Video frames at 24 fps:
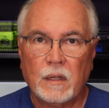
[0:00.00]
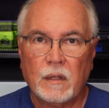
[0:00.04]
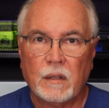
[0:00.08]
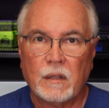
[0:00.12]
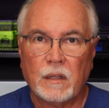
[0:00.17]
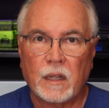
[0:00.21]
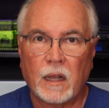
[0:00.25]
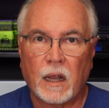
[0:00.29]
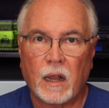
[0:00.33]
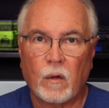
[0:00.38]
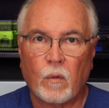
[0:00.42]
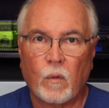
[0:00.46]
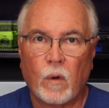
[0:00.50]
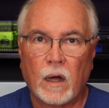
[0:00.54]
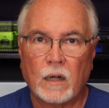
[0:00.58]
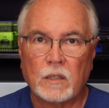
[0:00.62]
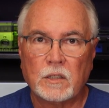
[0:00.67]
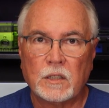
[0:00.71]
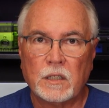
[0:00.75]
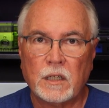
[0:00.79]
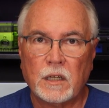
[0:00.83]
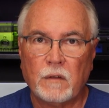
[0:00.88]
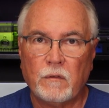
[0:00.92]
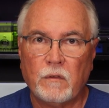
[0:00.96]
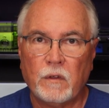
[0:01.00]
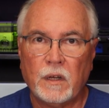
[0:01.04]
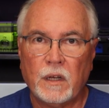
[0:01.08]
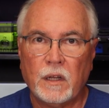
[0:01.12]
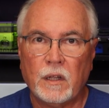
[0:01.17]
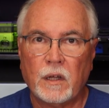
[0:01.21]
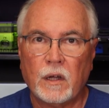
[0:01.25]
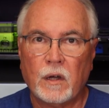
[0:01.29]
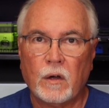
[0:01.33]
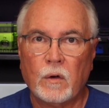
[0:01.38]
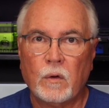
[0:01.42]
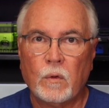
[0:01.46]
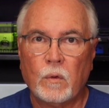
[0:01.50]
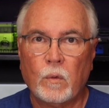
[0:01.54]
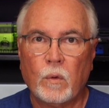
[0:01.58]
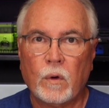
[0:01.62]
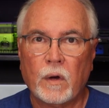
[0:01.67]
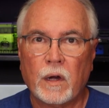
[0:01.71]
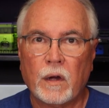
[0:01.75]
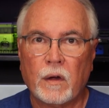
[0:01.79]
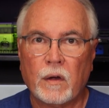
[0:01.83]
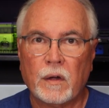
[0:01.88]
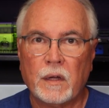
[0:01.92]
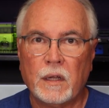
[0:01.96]
that I watched in a video
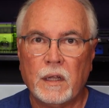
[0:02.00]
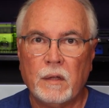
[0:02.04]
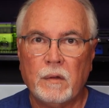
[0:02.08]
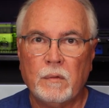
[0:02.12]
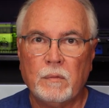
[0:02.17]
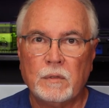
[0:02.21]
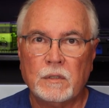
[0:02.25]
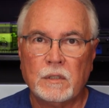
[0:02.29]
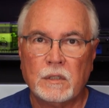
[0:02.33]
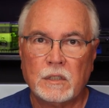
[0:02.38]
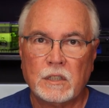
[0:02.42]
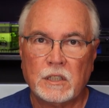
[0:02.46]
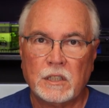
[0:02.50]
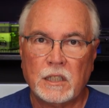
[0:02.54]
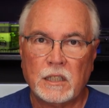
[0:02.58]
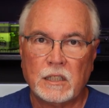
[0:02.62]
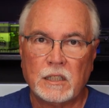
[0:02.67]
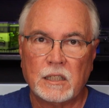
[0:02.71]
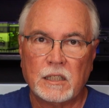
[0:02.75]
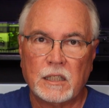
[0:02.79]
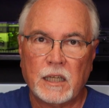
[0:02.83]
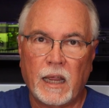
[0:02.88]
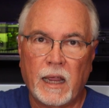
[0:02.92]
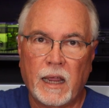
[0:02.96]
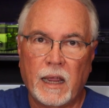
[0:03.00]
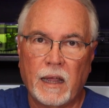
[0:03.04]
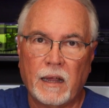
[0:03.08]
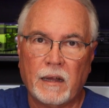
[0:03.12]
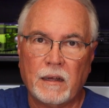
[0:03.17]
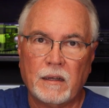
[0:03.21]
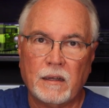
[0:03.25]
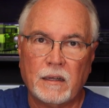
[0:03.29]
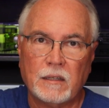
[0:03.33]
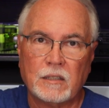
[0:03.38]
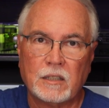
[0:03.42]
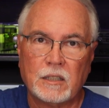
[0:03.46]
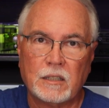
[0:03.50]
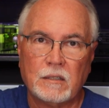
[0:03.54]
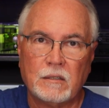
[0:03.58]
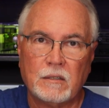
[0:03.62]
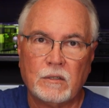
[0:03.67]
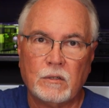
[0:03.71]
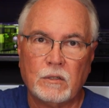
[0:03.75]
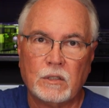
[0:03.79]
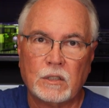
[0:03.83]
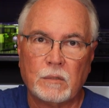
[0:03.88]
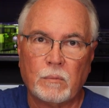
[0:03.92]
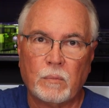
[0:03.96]
where he sticks his hand
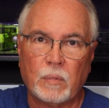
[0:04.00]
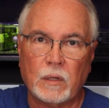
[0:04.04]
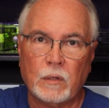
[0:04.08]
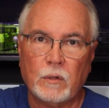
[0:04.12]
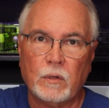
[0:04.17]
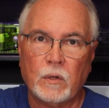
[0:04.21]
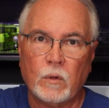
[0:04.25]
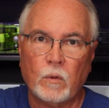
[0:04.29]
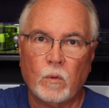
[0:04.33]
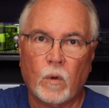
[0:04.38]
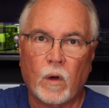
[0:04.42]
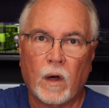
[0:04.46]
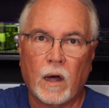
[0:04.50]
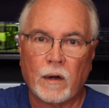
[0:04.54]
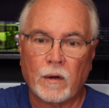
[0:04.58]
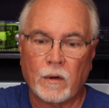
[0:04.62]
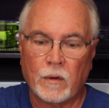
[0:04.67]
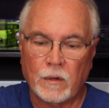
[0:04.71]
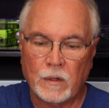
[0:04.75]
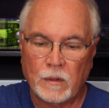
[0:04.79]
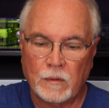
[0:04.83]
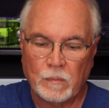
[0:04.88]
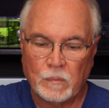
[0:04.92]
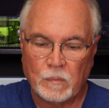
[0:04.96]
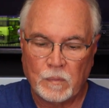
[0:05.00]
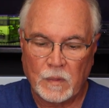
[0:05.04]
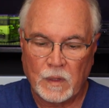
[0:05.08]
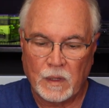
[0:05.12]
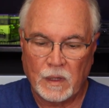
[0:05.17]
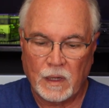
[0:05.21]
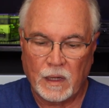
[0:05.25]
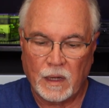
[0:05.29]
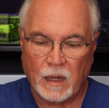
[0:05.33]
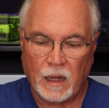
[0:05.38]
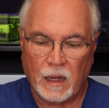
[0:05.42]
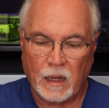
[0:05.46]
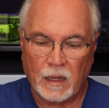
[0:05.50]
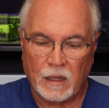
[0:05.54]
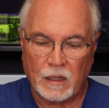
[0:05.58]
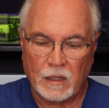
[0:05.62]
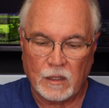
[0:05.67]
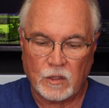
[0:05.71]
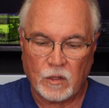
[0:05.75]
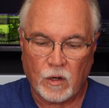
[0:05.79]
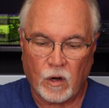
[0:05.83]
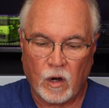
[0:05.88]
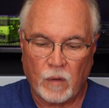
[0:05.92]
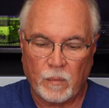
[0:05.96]
into some polluted water, and
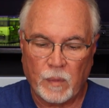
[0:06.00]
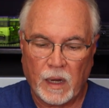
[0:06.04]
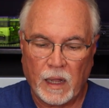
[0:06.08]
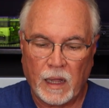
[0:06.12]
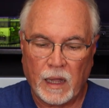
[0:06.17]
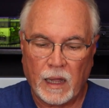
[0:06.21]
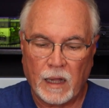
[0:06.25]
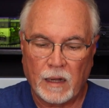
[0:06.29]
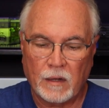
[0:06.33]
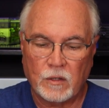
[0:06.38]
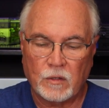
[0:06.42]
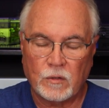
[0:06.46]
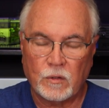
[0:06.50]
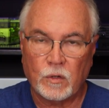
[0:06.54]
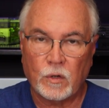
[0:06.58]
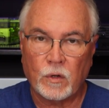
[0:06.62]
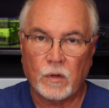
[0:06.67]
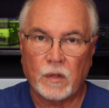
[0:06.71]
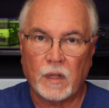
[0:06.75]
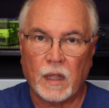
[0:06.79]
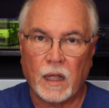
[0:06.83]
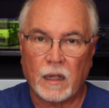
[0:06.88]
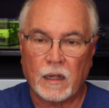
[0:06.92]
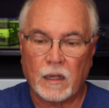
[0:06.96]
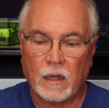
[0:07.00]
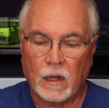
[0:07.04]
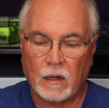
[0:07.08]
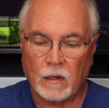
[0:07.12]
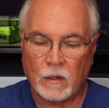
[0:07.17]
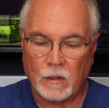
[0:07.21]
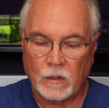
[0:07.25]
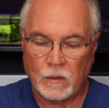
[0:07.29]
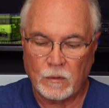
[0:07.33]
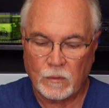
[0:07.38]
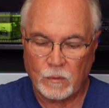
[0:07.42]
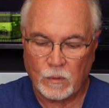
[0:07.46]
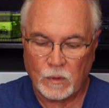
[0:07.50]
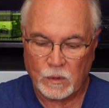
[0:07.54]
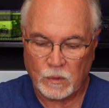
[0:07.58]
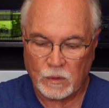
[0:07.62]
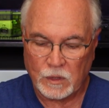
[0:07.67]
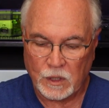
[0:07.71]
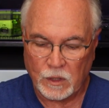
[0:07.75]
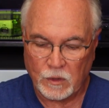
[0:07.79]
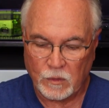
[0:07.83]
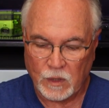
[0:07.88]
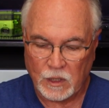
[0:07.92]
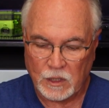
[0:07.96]
his arm and hand turned that color, which
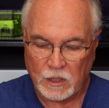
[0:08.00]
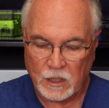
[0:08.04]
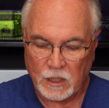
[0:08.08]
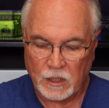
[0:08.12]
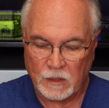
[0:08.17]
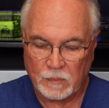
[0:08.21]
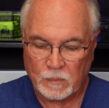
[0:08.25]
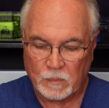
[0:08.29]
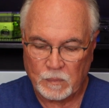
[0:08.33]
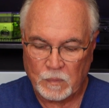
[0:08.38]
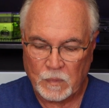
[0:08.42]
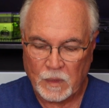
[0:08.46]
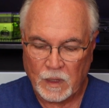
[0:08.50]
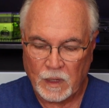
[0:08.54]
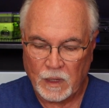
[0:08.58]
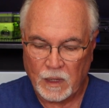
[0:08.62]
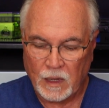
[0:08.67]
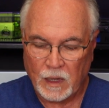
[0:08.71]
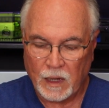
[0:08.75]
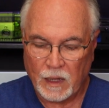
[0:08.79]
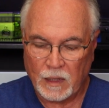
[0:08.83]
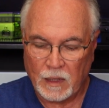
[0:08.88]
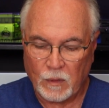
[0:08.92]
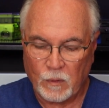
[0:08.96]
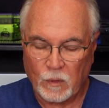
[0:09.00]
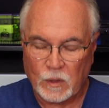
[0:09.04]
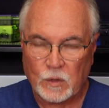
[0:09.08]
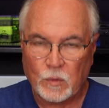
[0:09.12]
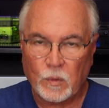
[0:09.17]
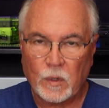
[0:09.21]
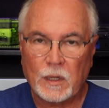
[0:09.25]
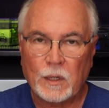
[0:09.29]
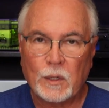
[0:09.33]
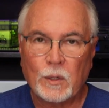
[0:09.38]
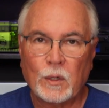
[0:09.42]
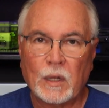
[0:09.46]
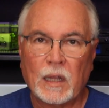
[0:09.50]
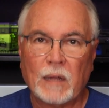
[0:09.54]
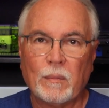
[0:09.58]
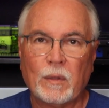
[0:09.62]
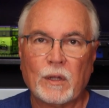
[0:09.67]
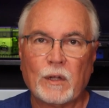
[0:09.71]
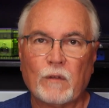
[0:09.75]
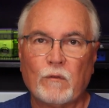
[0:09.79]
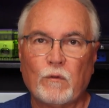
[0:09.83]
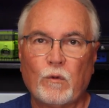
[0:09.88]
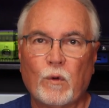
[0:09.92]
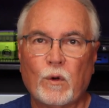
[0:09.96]
was interesting. And then what's really cool I'm
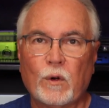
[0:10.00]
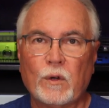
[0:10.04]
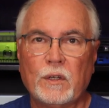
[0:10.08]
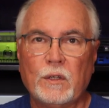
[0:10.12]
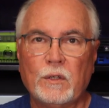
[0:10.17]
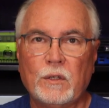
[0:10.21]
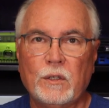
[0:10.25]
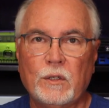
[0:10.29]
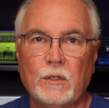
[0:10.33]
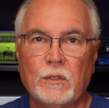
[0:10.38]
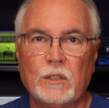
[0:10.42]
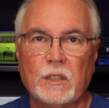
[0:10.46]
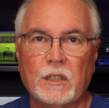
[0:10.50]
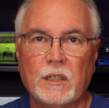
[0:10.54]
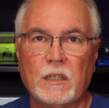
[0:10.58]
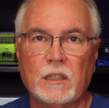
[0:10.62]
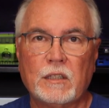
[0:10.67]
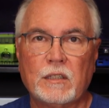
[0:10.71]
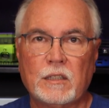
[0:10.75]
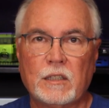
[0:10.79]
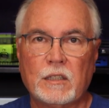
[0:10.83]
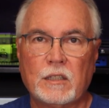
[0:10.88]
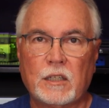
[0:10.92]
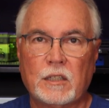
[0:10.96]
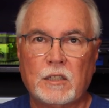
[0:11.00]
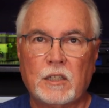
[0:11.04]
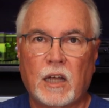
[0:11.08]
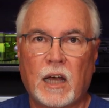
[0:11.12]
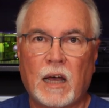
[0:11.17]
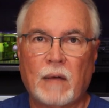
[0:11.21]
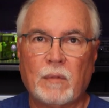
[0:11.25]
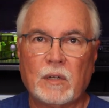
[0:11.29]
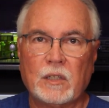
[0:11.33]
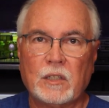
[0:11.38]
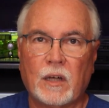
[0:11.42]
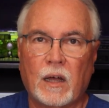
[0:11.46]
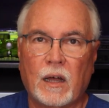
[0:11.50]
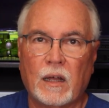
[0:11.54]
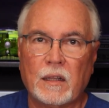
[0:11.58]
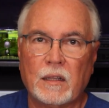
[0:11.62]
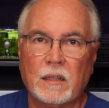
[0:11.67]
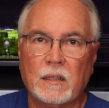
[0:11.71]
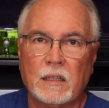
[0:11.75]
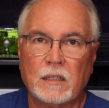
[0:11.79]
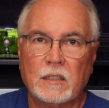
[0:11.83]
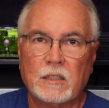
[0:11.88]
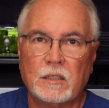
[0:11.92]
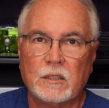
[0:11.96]
looking forward to using is this
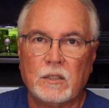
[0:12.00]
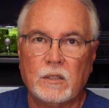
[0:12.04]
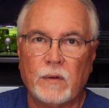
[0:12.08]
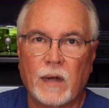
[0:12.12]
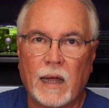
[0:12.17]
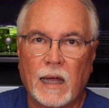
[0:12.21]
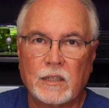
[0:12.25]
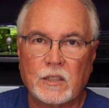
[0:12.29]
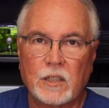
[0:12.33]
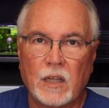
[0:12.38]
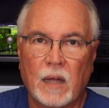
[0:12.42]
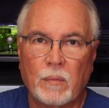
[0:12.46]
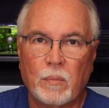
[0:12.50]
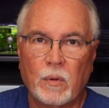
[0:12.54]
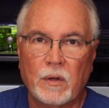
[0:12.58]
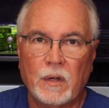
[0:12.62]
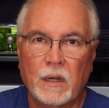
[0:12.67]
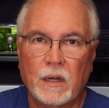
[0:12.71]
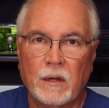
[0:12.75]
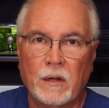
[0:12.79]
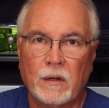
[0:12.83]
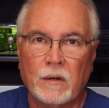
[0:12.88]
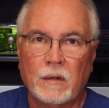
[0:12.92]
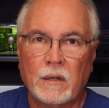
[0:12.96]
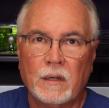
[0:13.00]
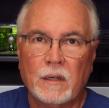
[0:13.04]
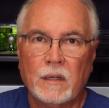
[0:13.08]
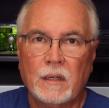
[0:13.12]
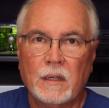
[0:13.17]
automaton, this grasshopper here.